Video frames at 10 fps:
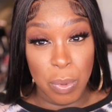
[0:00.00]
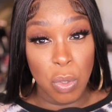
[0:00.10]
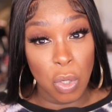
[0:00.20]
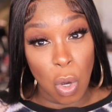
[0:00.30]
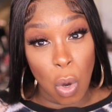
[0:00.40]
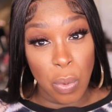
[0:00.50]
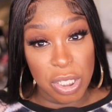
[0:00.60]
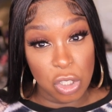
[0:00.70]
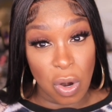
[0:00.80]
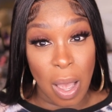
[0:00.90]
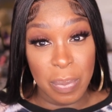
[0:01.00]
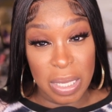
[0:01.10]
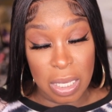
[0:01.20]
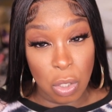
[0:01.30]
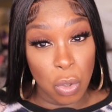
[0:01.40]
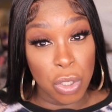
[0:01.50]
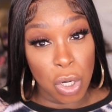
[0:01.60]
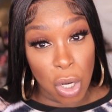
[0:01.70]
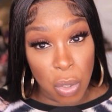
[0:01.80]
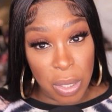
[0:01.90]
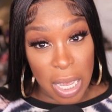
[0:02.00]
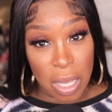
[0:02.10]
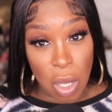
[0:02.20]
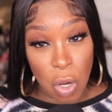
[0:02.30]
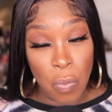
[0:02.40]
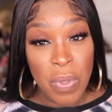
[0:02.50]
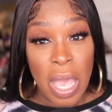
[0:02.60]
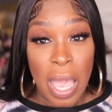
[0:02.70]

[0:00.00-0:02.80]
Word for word: you can always drop in on your own Echo